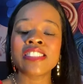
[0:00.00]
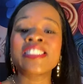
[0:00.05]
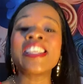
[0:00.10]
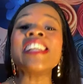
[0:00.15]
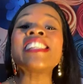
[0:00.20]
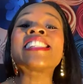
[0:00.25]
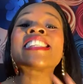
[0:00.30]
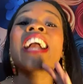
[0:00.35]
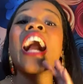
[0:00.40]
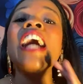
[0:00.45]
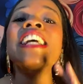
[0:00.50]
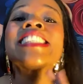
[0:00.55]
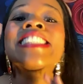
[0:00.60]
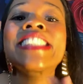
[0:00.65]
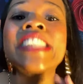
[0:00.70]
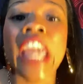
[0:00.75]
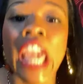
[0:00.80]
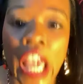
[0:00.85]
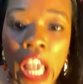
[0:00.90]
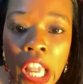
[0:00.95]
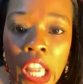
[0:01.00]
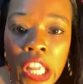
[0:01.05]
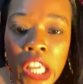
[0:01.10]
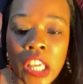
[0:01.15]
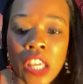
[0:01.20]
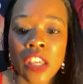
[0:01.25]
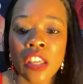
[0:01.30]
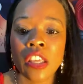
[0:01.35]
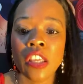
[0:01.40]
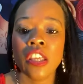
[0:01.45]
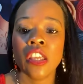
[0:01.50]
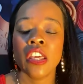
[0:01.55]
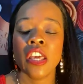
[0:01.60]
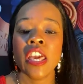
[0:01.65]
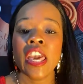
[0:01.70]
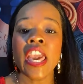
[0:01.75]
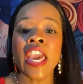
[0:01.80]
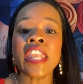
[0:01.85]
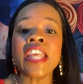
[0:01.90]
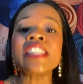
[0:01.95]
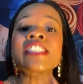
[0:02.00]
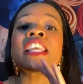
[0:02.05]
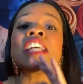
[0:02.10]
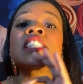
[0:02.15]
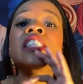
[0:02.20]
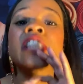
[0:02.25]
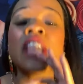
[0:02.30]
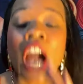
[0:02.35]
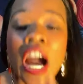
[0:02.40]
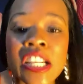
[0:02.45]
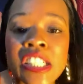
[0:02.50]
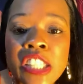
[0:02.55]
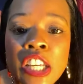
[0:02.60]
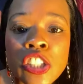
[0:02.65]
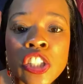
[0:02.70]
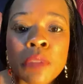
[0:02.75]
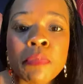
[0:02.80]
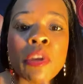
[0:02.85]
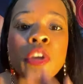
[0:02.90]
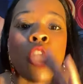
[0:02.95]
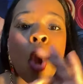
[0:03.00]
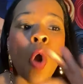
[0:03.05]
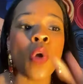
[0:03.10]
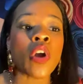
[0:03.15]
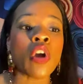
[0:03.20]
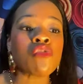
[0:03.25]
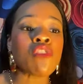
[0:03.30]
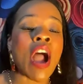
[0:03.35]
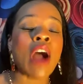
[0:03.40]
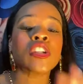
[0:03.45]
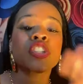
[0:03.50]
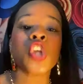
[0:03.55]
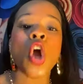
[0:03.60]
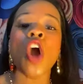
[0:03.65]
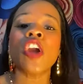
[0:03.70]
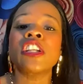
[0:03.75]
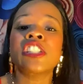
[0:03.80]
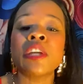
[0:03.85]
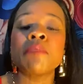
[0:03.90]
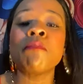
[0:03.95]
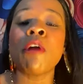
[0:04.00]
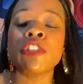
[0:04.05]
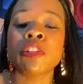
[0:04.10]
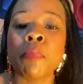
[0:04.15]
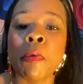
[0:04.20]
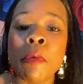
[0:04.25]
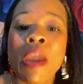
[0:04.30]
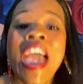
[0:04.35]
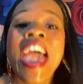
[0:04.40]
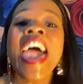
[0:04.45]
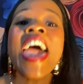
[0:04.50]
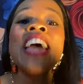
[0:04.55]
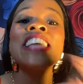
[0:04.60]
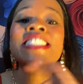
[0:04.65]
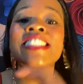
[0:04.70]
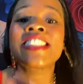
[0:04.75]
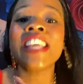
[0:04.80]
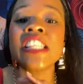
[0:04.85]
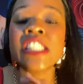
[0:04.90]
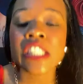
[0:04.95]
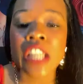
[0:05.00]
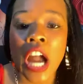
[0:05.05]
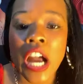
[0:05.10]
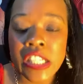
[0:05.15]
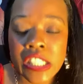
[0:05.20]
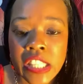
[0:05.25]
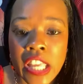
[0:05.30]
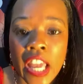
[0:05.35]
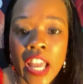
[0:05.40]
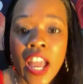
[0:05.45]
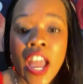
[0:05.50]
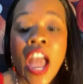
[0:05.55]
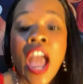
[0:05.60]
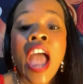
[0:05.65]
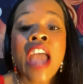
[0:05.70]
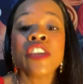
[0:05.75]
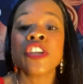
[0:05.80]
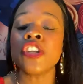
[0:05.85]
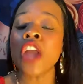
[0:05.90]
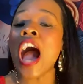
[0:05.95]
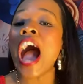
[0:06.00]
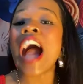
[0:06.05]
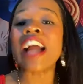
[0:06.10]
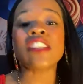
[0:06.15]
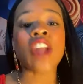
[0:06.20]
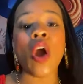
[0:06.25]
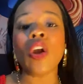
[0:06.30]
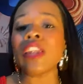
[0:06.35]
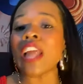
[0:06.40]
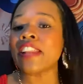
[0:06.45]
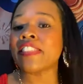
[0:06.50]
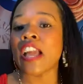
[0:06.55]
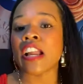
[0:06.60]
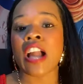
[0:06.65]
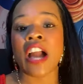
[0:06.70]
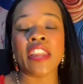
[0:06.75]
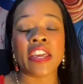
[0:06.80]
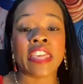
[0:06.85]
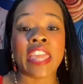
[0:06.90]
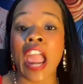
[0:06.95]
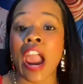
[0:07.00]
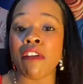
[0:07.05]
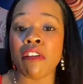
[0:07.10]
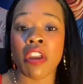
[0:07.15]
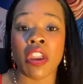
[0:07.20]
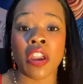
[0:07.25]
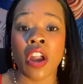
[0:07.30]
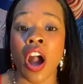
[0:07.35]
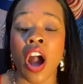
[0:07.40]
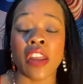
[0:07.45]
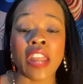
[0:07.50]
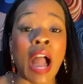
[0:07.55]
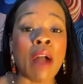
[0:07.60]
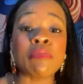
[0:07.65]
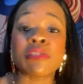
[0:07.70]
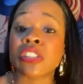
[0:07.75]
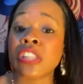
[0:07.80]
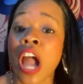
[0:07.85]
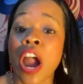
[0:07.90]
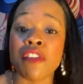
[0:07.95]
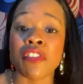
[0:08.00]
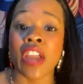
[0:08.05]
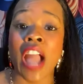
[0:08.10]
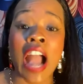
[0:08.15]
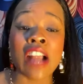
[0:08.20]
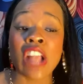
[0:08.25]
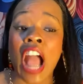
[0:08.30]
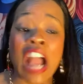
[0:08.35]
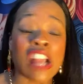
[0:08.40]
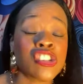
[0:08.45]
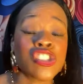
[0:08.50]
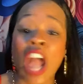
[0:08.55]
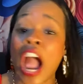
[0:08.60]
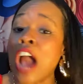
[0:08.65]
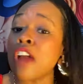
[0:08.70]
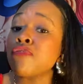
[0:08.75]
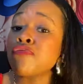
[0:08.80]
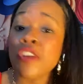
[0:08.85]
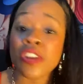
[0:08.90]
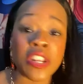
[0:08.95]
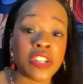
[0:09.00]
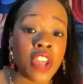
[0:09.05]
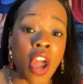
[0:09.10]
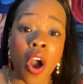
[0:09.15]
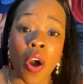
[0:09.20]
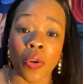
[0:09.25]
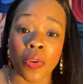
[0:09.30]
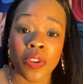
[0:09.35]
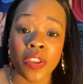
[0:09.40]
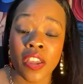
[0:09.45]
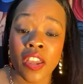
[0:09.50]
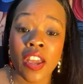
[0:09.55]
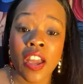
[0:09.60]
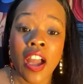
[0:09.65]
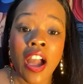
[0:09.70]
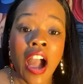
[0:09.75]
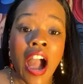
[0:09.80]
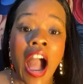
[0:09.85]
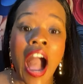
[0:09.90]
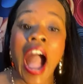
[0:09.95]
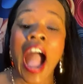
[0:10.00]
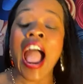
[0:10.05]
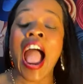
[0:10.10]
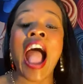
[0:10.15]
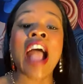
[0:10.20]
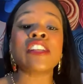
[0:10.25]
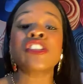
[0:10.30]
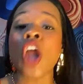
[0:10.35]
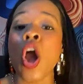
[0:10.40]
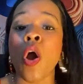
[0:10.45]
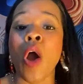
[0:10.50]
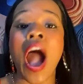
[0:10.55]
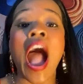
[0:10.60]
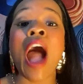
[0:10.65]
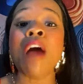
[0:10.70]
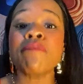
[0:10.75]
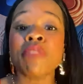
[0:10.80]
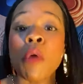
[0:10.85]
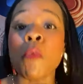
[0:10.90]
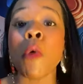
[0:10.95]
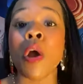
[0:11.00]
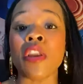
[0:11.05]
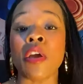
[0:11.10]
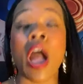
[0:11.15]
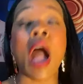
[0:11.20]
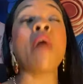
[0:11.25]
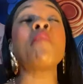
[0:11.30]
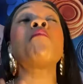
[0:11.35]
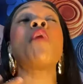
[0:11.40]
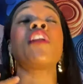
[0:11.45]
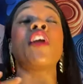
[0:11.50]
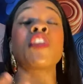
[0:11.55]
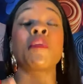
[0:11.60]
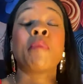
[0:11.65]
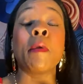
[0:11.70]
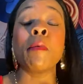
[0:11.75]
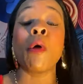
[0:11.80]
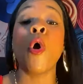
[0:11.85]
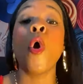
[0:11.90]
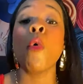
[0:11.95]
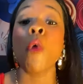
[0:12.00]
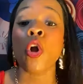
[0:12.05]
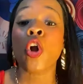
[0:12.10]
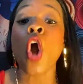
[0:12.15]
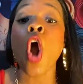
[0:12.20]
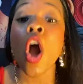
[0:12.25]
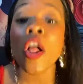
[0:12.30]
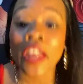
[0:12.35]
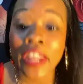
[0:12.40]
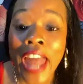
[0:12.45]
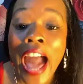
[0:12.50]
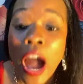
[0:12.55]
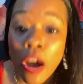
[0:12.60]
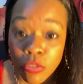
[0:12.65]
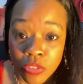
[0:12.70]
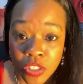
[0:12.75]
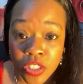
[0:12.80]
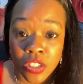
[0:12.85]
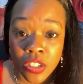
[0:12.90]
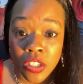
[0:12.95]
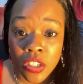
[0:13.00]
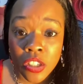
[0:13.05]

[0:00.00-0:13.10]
Disgusting. It is disgusting to be going around talking to multiple people. It's disgusting. You know, I don't like that kind of carrying on. I'm sorry. I, I, I really don't. I, I don't. I'm the one. Of, I'm one of the people who will call it out.